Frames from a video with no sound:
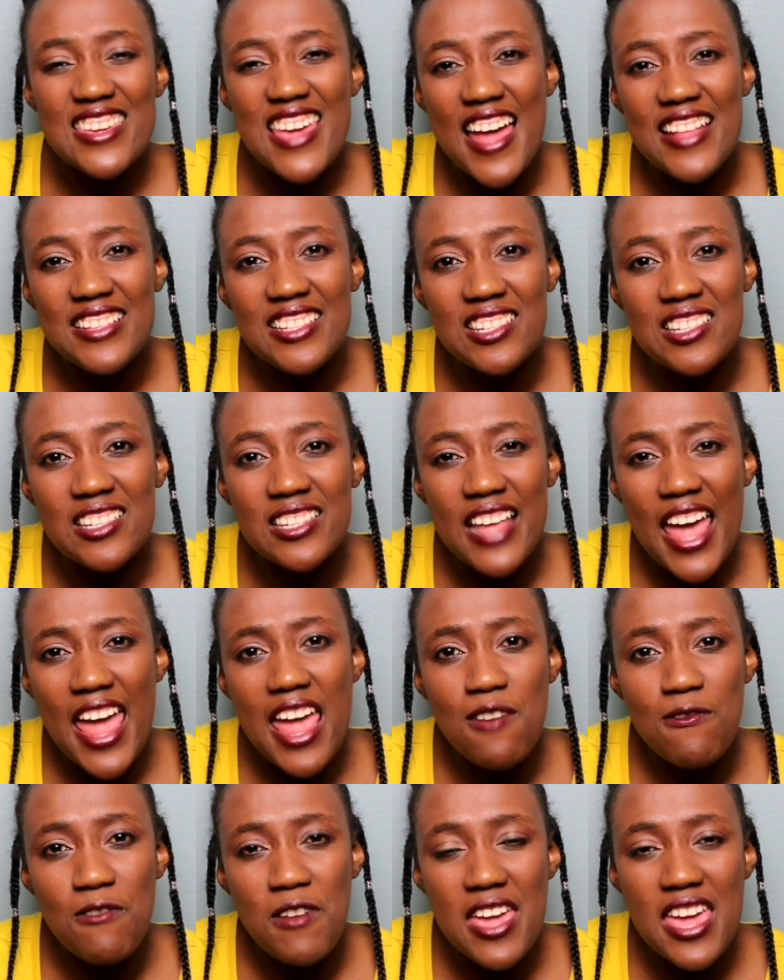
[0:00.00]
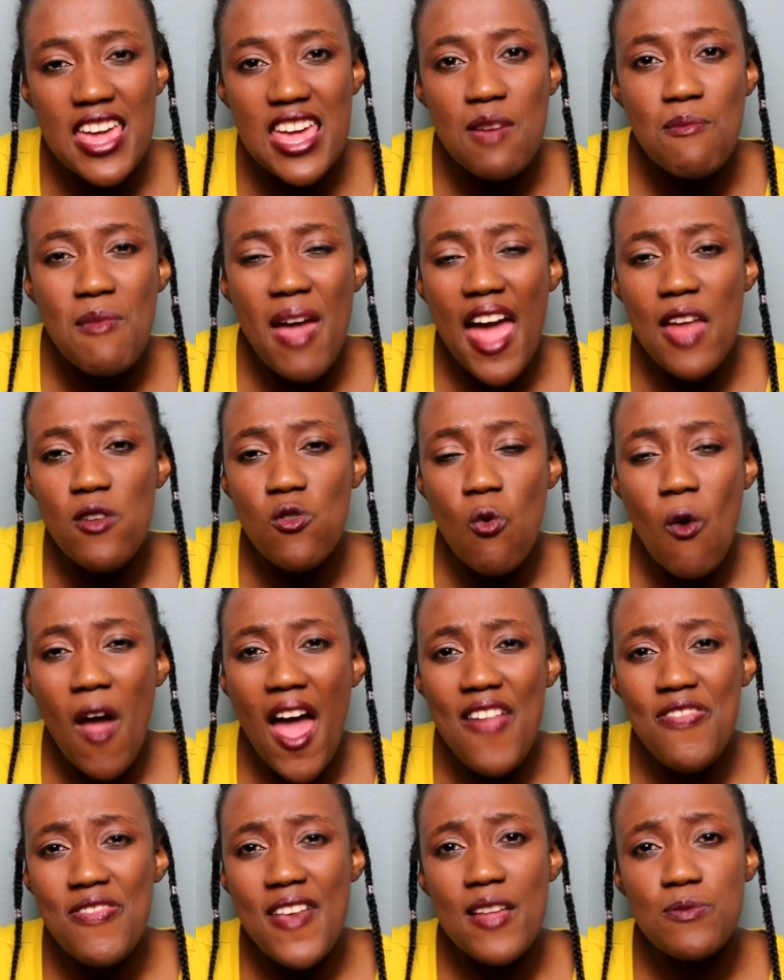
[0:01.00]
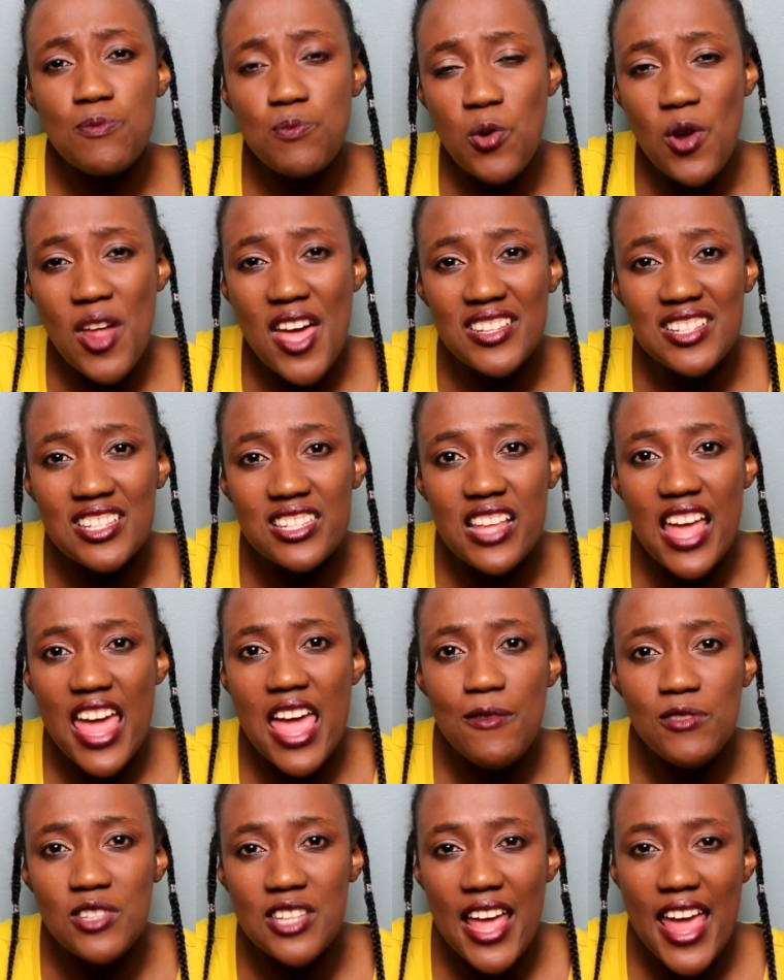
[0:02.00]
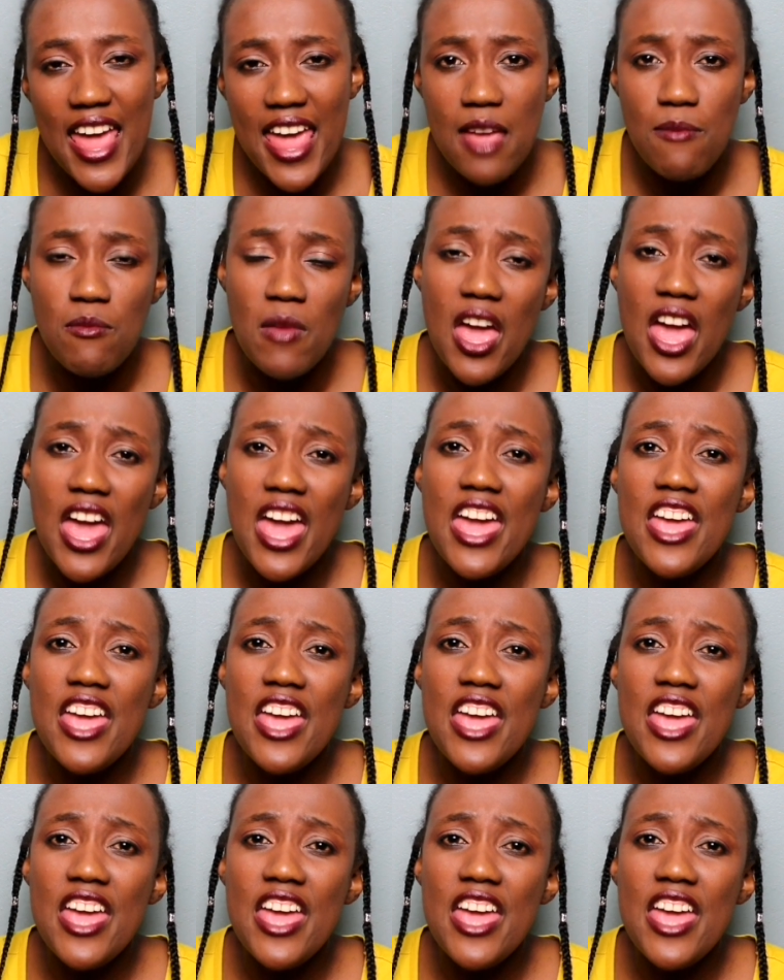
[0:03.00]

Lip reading: can save him. And when that prayer saves him,